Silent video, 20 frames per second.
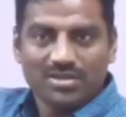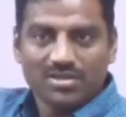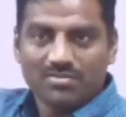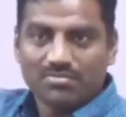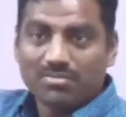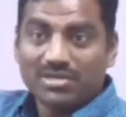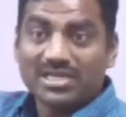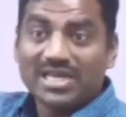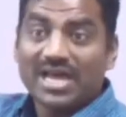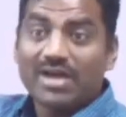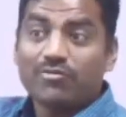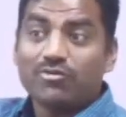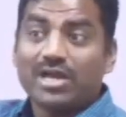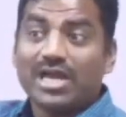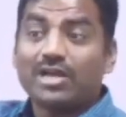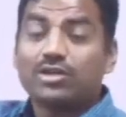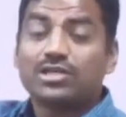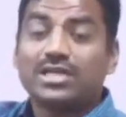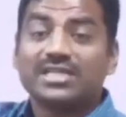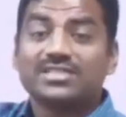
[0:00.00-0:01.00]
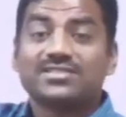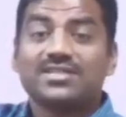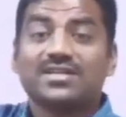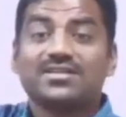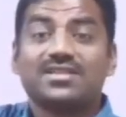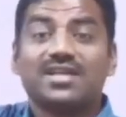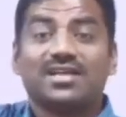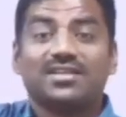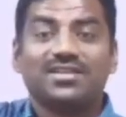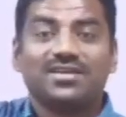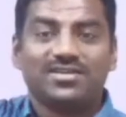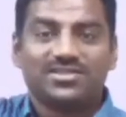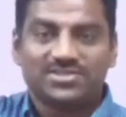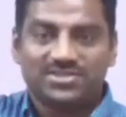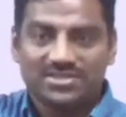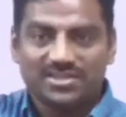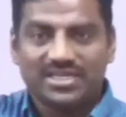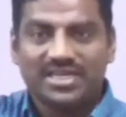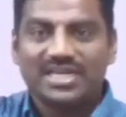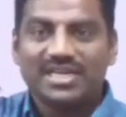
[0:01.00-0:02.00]
but I have not tested the others.
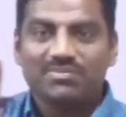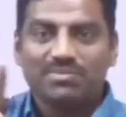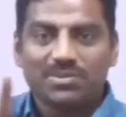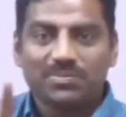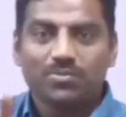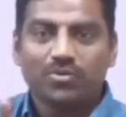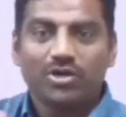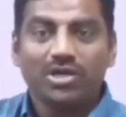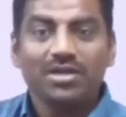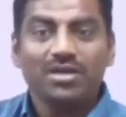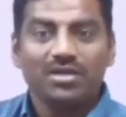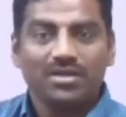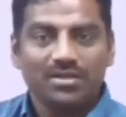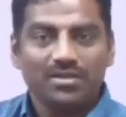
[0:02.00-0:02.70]
Getting my point?